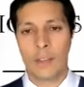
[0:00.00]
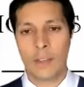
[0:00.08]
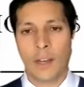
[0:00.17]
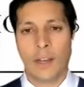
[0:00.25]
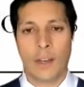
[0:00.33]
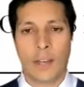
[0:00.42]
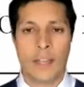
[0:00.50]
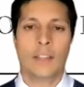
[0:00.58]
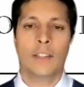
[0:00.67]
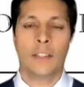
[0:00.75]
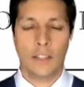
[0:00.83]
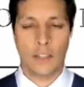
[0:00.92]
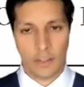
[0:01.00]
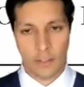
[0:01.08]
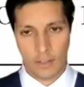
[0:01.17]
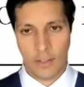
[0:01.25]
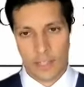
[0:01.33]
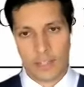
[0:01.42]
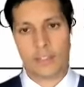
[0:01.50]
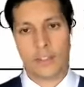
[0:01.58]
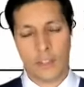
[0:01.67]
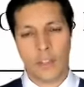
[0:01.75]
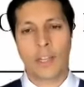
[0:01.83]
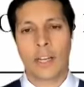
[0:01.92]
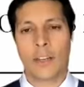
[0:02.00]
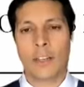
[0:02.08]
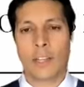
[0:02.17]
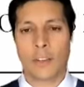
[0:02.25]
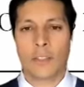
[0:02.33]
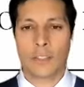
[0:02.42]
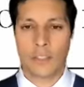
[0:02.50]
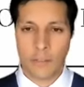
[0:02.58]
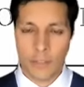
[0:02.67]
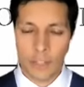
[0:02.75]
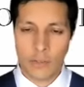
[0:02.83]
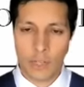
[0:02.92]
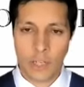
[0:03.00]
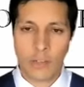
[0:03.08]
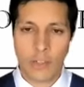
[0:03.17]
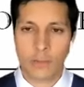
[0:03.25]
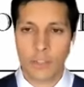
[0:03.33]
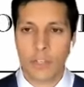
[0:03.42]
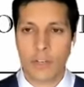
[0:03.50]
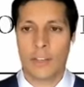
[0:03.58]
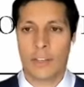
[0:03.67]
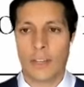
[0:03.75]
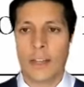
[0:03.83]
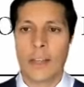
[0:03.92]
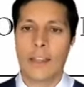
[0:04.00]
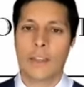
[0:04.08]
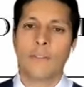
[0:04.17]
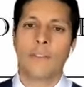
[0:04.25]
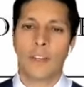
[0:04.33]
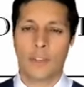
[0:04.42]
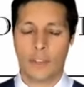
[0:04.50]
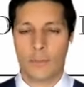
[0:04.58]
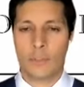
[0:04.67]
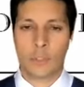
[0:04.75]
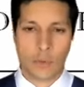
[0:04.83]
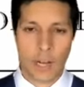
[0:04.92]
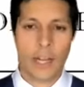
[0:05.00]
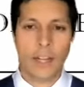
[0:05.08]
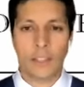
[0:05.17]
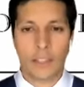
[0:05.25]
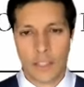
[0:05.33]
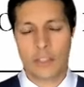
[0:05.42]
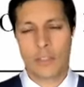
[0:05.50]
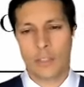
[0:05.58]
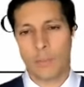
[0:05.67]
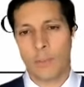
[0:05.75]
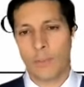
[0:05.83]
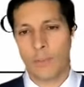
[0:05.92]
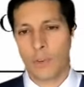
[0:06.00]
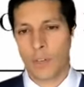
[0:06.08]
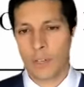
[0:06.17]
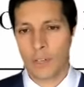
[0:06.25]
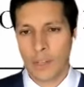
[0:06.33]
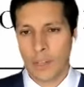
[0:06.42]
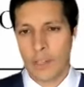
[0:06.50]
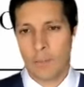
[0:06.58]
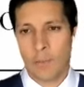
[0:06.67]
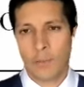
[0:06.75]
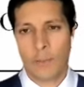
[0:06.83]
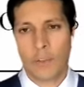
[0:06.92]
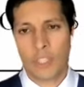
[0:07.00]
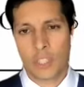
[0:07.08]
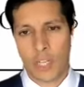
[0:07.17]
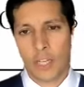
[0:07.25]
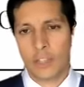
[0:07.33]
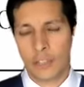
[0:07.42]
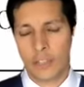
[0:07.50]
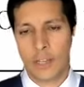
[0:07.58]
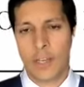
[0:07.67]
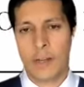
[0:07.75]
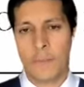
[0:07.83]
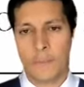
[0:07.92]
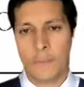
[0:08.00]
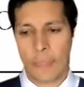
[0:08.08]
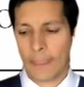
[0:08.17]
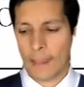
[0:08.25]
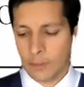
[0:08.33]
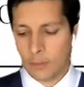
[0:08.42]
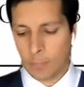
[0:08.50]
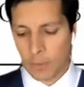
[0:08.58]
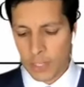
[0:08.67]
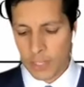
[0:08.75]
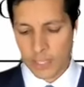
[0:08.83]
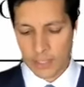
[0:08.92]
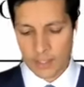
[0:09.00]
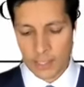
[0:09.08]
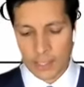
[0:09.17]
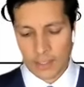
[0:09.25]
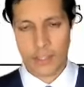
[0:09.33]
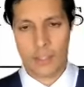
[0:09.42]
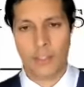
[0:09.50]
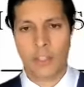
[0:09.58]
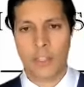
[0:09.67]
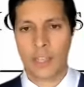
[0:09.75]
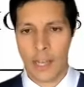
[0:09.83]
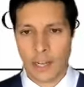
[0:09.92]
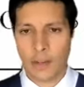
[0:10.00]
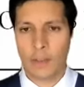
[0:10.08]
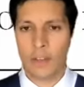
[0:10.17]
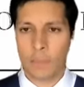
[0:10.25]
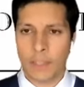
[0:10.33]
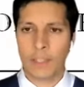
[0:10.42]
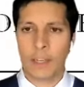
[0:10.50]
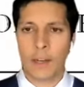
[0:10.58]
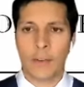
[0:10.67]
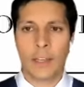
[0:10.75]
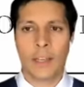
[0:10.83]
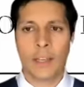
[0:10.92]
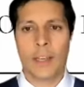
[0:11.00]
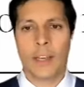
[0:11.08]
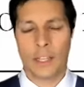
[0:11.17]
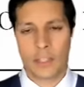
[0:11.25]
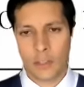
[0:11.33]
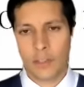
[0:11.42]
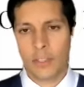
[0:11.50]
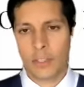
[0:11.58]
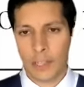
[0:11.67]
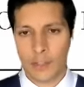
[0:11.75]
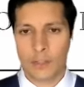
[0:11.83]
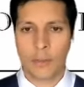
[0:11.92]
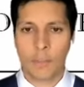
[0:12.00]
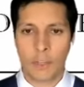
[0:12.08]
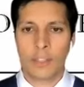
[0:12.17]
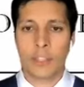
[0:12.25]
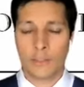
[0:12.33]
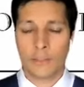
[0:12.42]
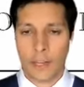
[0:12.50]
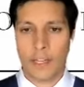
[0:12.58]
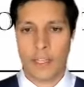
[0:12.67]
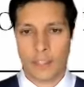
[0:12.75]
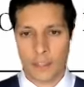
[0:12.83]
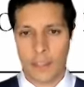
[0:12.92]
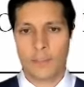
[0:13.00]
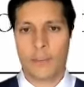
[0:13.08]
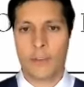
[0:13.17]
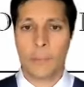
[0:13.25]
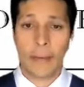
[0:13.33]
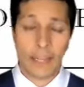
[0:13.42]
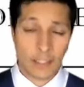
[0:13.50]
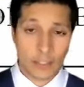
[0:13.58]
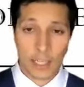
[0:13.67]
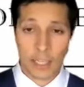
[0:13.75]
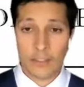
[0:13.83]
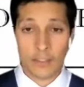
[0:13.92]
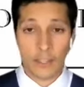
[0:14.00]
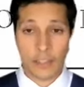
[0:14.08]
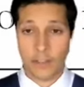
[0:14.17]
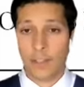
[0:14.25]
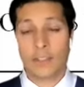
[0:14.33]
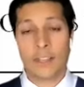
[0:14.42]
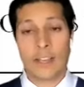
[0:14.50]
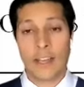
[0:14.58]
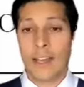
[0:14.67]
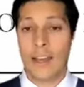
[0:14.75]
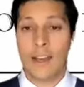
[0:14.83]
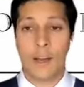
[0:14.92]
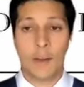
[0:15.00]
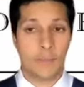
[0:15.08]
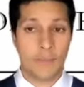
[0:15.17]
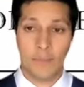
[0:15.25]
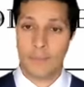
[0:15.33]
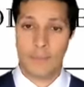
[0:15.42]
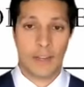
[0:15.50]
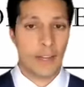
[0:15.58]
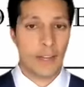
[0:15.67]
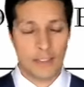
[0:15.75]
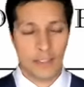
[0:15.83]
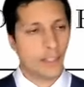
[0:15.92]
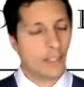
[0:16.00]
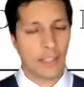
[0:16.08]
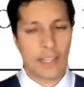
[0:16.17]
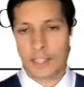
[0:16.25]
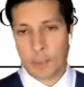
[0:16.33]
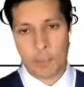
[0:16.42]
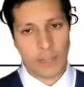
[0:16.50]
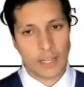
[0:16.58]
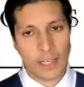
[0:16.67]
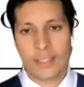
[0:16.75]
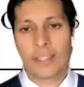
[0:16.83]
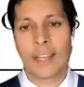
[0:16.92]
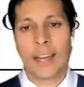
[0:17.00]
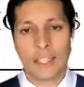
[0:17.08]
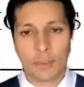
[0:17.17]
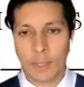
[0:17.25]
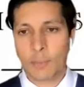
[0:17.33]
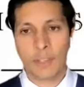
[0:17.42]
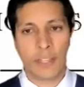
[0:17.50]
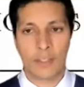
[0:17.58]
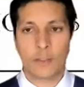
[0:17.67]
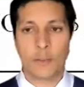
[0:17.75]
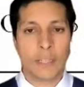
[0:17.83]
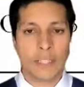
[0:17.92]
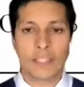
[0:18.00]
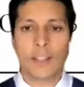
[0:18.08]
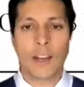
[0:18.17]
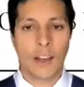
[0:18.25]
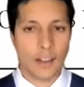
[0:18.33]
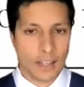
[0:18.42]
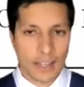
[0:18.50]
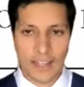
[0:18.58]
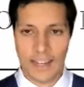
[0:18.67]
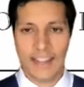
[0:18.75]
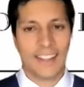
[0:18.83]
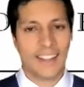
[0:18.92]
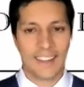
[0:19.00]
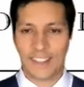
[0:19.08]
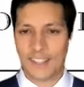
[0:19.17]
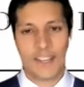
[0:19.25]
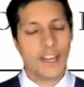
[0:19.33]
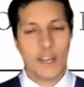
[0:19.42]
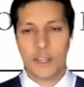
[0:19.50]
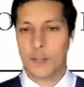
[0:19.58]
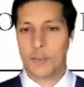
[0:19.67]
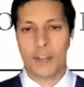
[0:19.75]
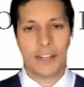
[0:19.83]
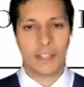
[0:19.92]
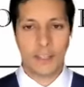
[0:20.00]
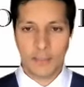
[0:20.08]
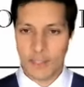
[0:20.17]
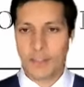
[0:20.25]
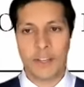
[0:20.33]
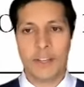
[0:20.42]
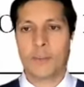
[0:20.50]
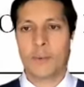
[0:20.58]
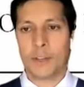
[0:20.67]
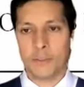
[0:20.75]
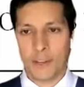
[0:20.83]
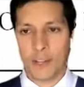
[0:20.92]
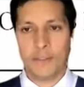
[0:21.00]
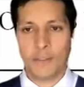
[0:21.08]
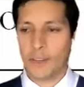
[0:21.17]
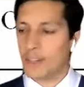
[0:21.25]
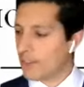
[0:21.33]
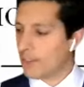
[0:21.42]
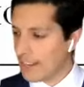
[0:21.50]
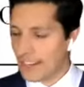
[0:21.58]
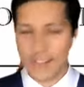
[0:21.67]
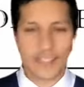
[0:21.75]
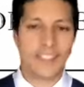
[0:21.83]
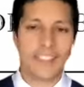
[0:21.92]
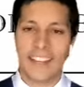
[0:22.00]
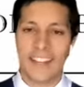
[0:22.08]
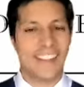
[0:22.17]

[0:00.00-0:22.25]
And then that's the other kind of hearings, individual hearings, which are the final trial essentially before the judge. I do appreciate that, at least here in Chicago, they've been allowing attorneys now to appear telephonically for the master calendar hearings. The last couple that I did last week were like 2 minutes long, and literally, you want an individual hearing? What are you filing for? Great, here's your date.